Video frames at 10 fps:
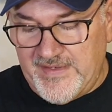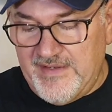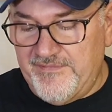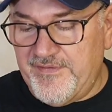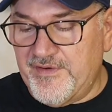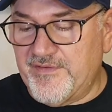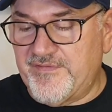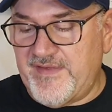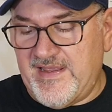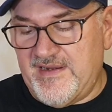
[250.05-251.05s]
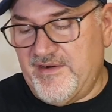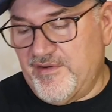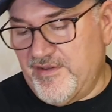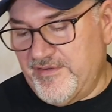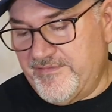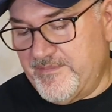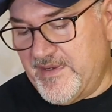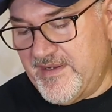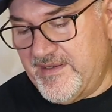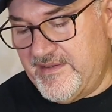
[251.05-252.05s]
if you're a fan at all of
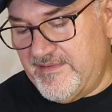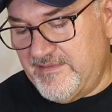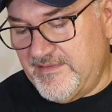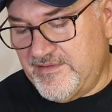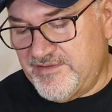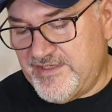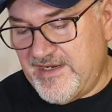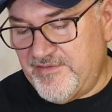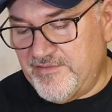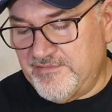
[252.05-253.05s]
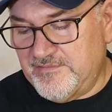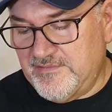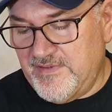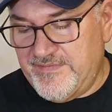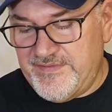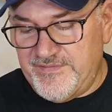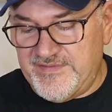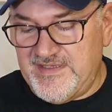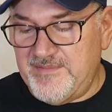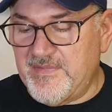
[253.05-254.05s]
my channel, if you've
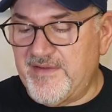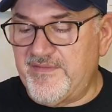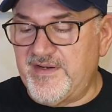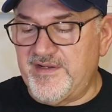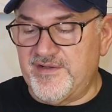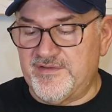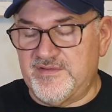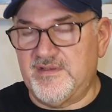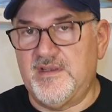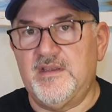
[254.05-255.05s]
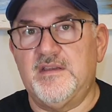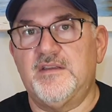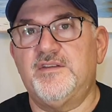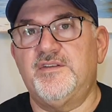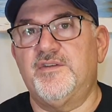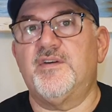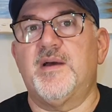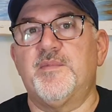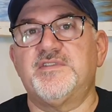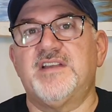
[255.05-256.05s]
seen my videos, you know
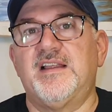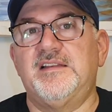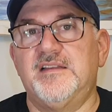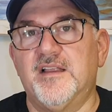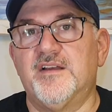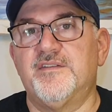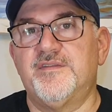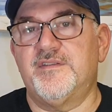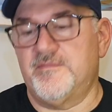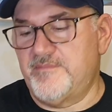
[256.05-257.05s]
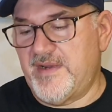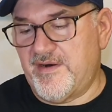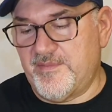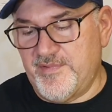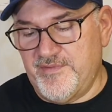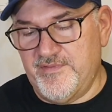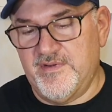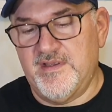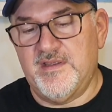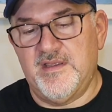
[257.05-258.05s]
how much I love Marabou,
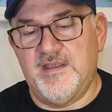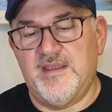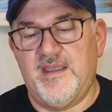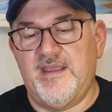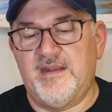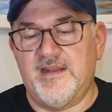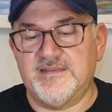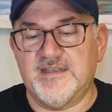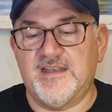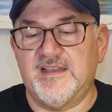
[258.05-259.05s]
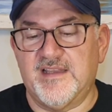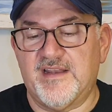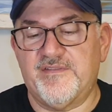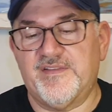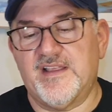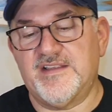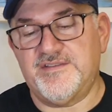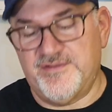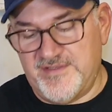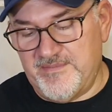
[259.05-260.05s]
and I tie a lot of
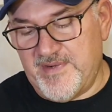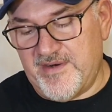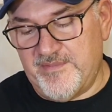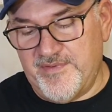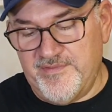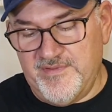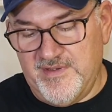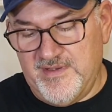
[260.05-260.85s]
flies using Marabou,